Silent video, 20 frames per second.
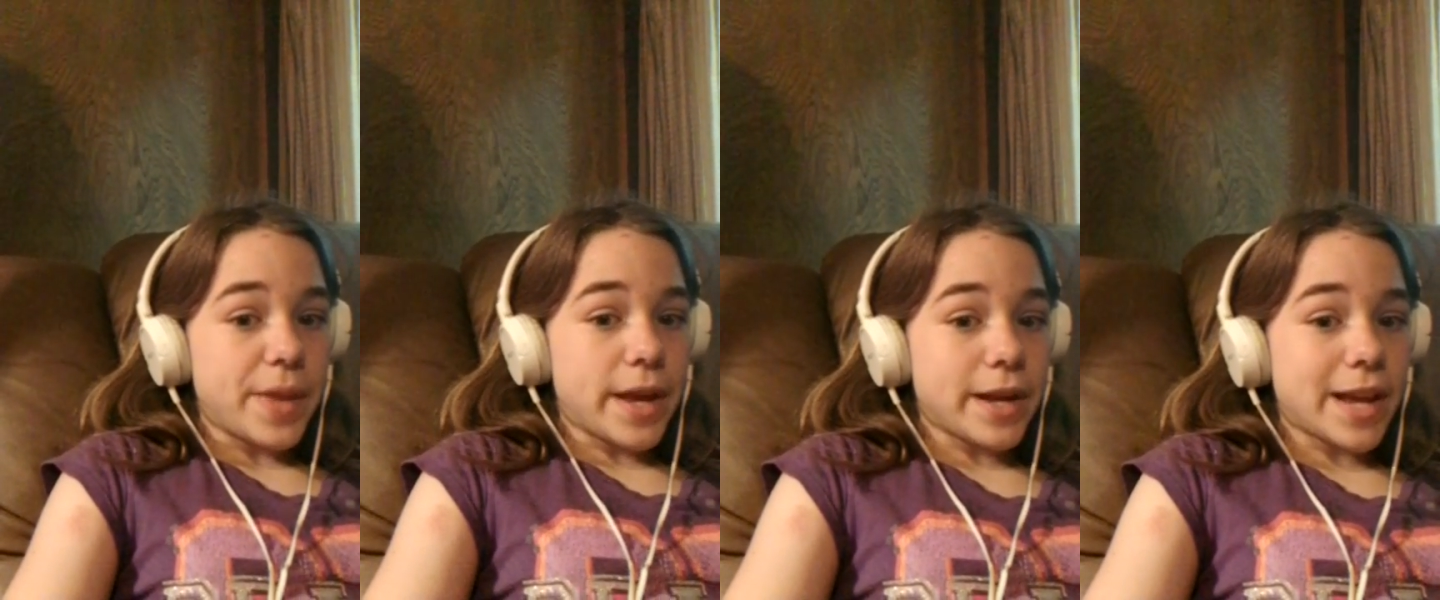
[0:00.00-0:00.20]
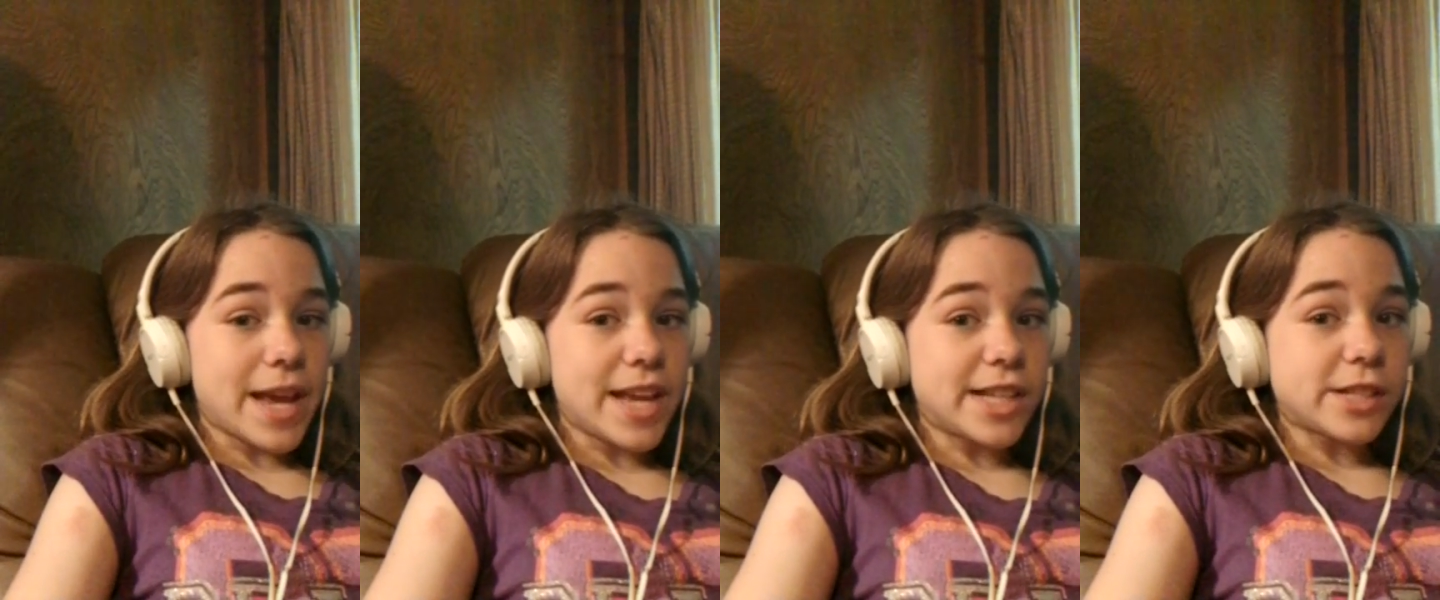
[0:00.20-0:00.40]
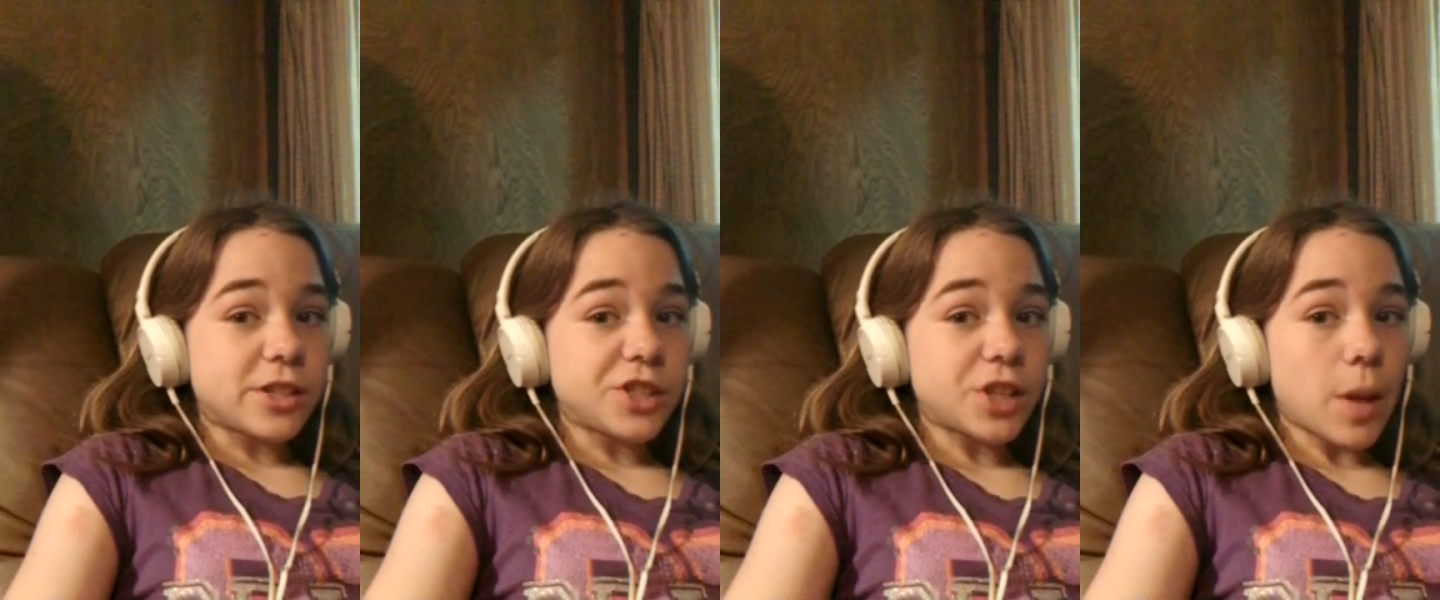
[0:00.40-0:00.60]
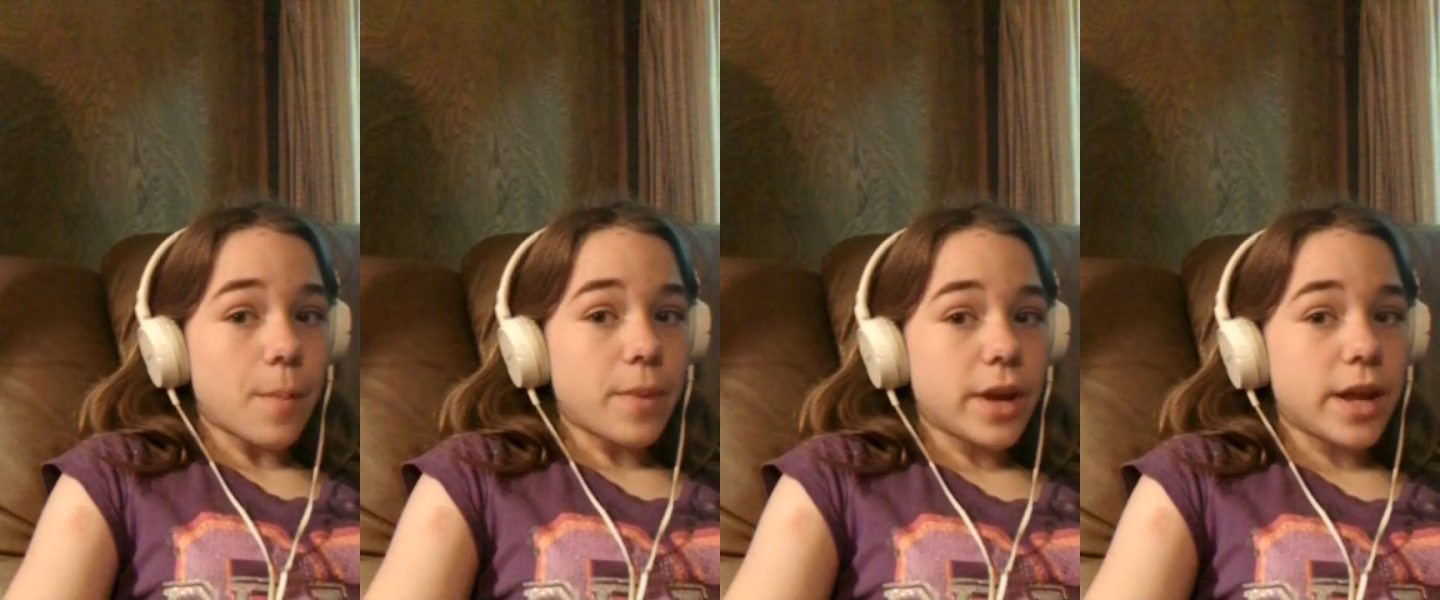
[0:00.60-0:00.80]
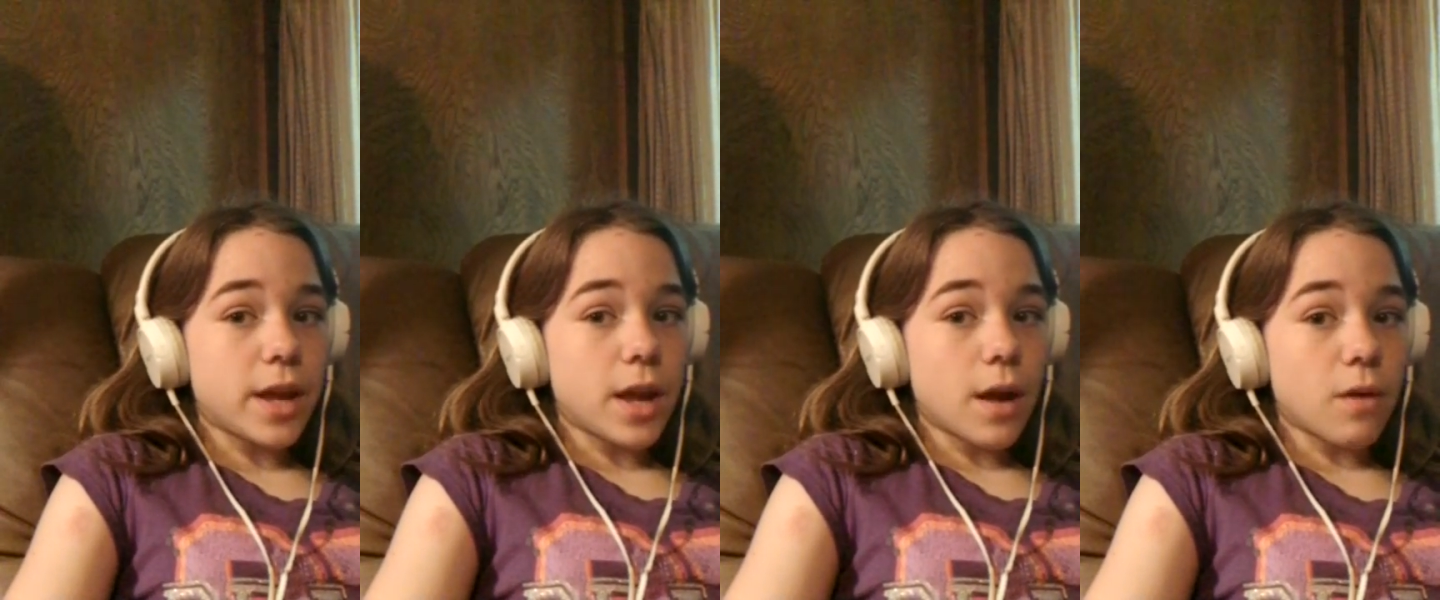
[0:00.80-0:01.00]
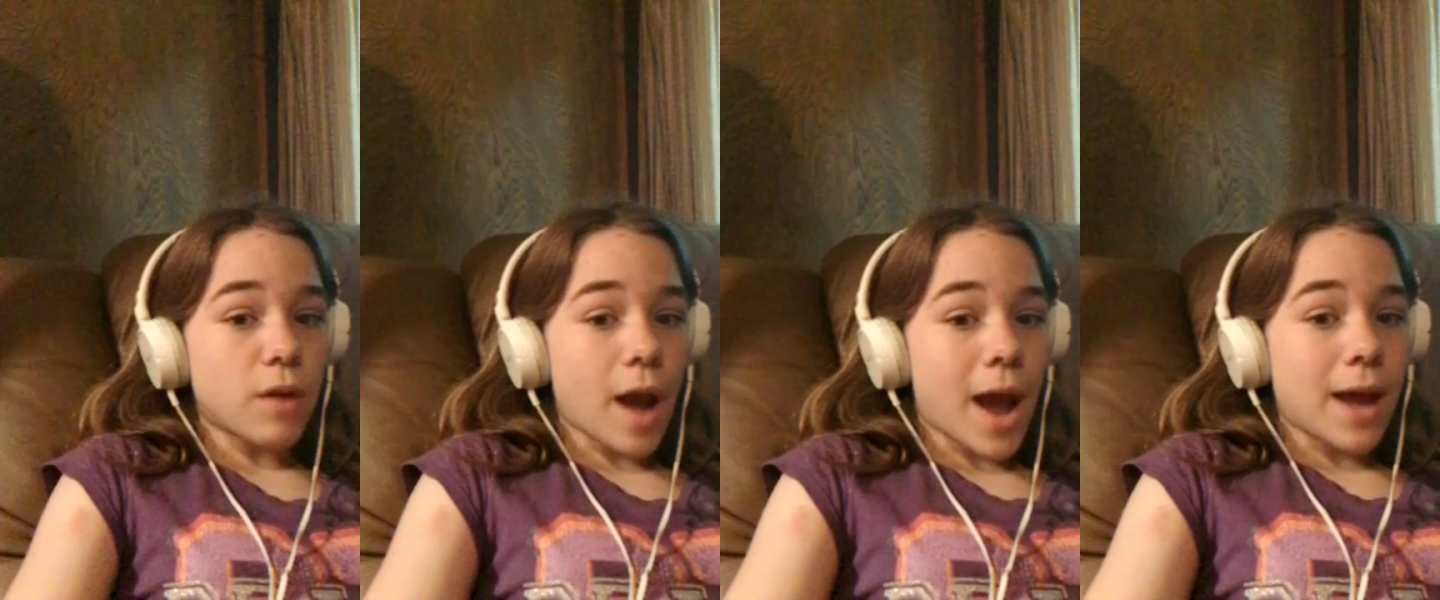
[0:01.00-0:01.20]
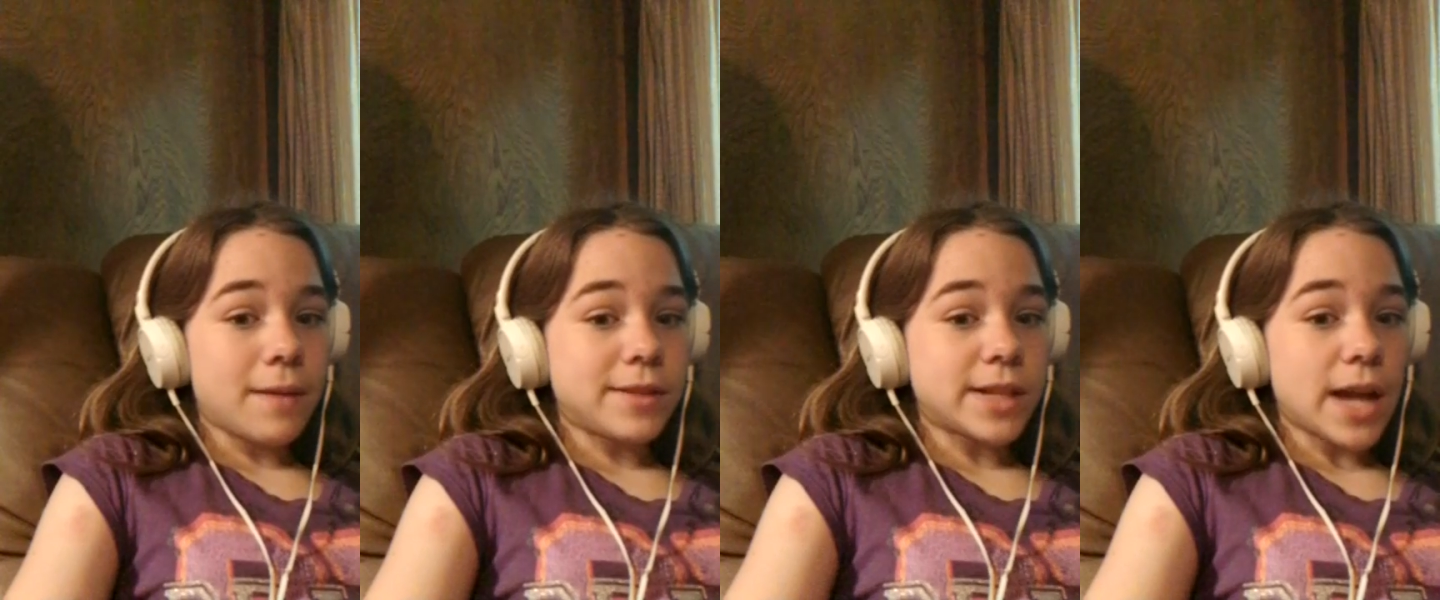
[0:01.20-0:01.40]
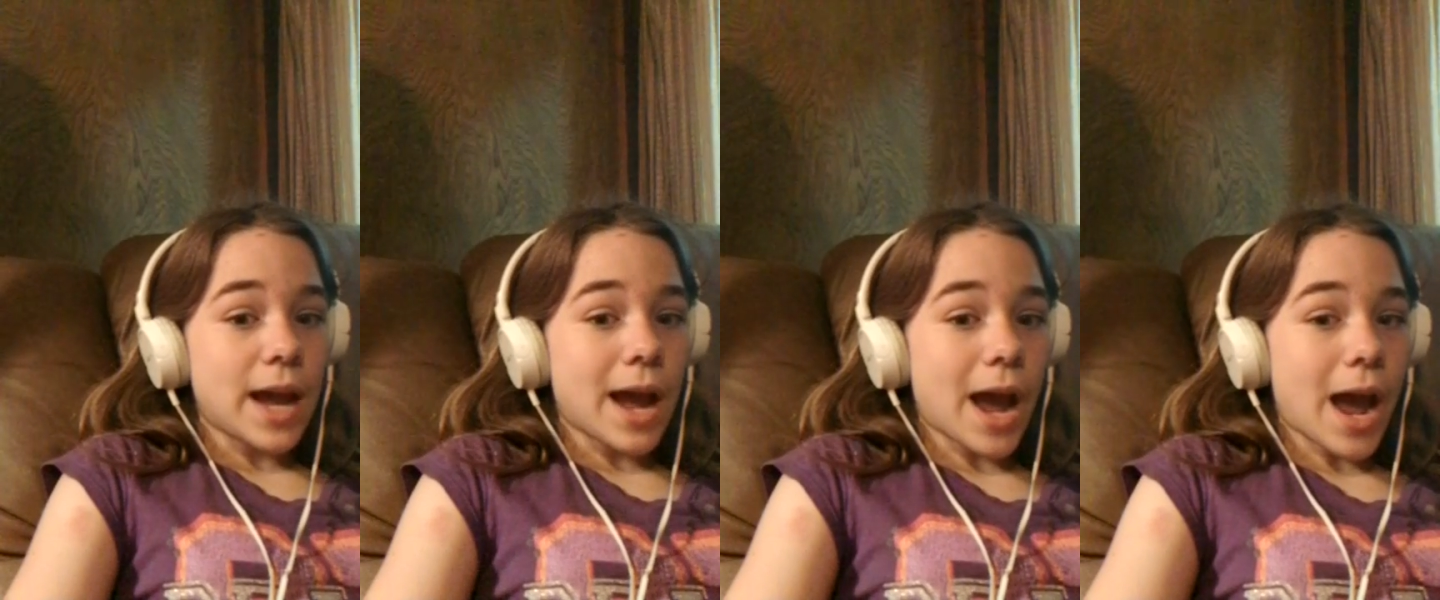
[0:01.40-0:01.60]
in case somebody
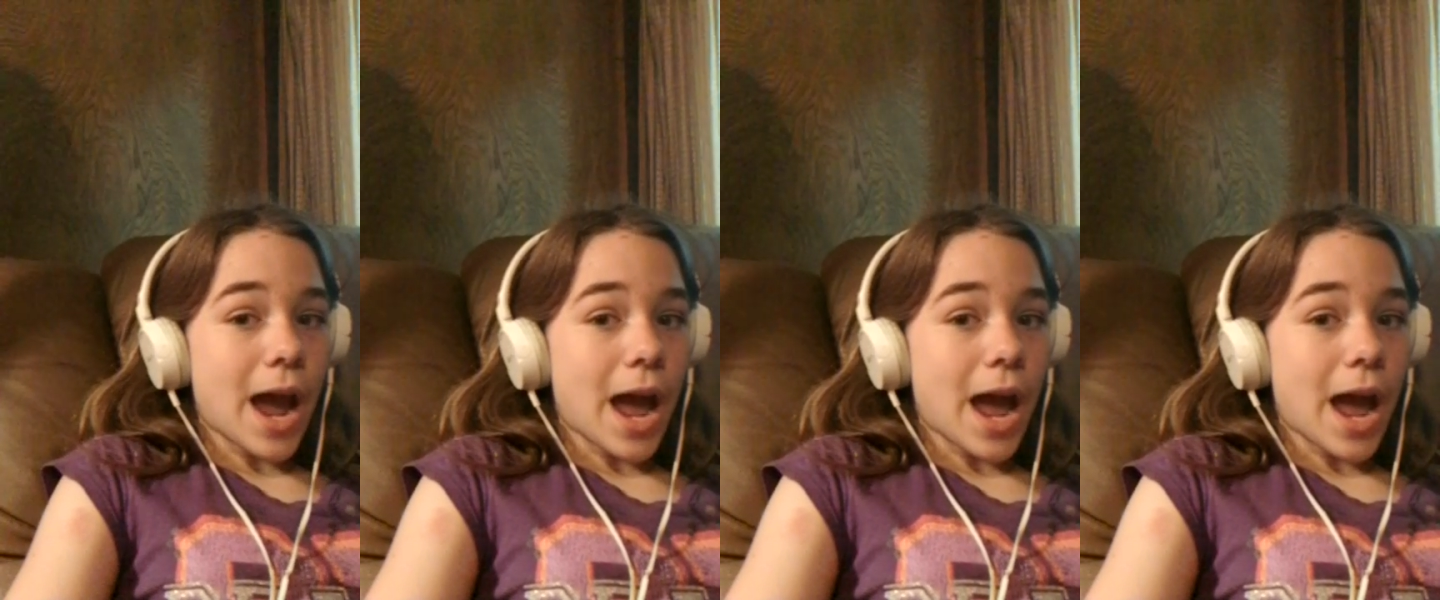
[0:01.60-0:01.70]
arrives